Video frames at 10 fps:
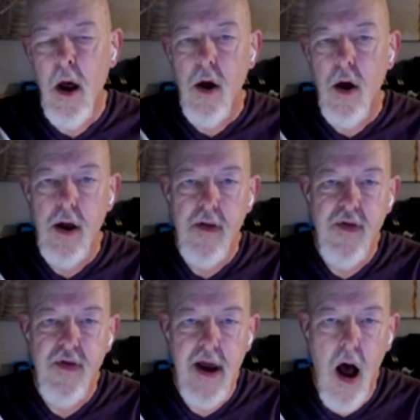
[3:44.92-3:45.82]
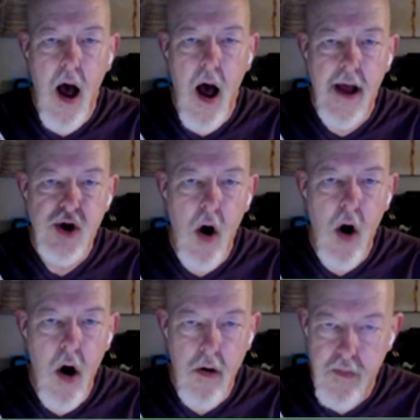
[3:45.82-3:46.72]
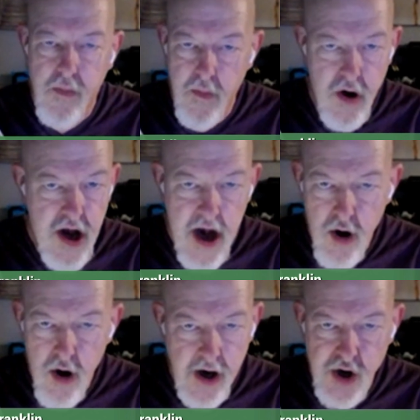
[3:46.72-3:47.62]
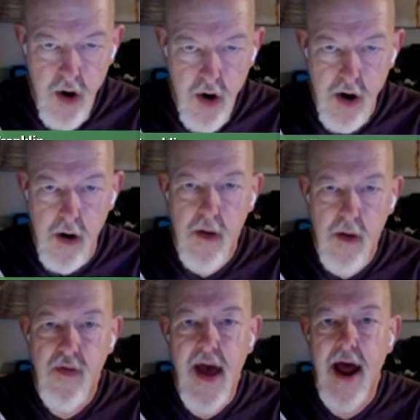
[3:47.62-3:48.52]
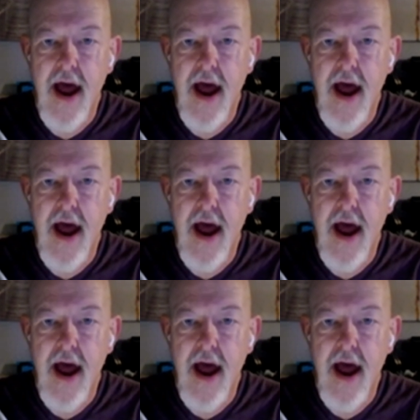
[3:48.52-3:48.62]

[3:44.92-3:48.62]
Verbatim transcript: the odds are nearly certain that